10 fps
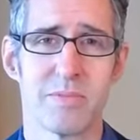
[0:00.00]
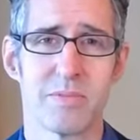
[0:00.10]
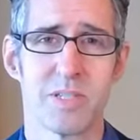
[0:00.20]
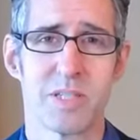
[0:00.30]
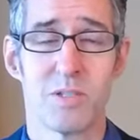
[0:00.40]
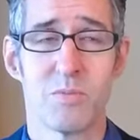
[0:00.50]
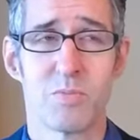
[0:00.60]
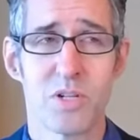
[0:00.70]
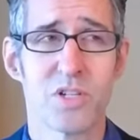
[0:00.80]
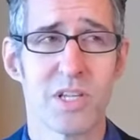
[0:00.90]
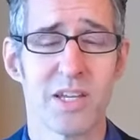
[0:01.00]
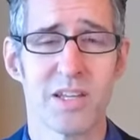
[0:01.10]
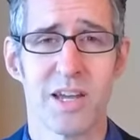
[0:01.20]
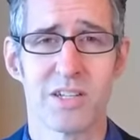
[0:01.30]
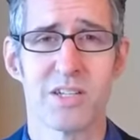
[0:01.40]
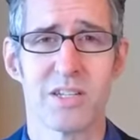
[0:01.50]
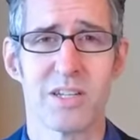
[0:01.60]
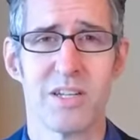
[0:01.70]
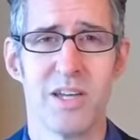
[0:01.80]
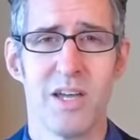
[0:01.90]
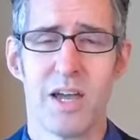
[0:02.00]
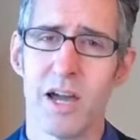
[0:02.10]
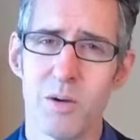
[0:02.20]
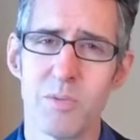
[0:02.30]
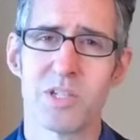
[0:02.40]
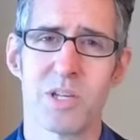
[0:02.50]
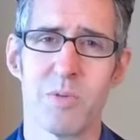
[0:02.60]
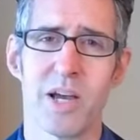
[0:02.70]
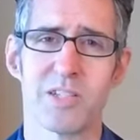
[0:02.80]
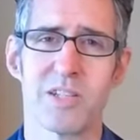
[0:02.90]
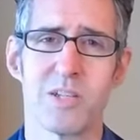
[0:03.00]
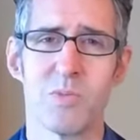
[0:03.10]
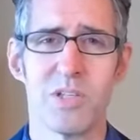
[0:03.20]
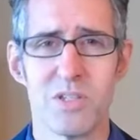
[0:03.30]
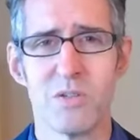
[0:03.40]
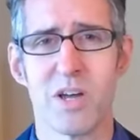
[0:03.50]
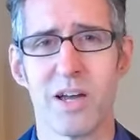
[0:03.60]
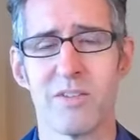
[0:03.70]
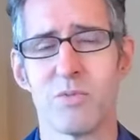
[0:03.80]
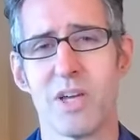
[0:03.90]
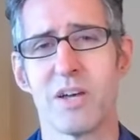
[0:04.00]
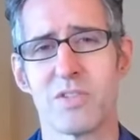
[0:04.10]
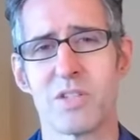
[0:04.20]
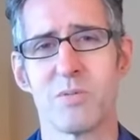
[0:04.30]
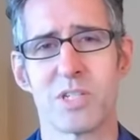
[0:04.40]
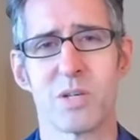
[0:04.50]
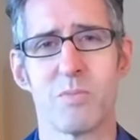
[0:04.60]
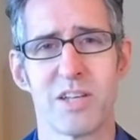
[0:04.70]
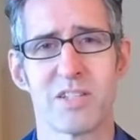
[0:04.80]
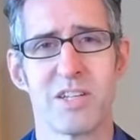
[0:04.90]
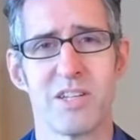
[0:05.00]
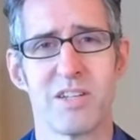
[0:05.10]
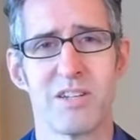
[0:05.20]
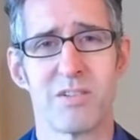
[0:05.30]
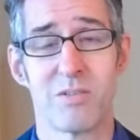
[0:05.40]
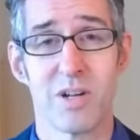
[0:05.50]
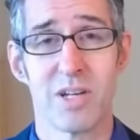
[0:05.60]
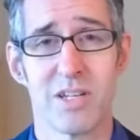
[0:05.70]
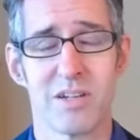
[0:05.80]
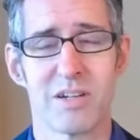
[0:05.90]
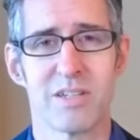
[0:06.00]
To appreciate, actually, how much capacity we do have. We have so much capacity right here.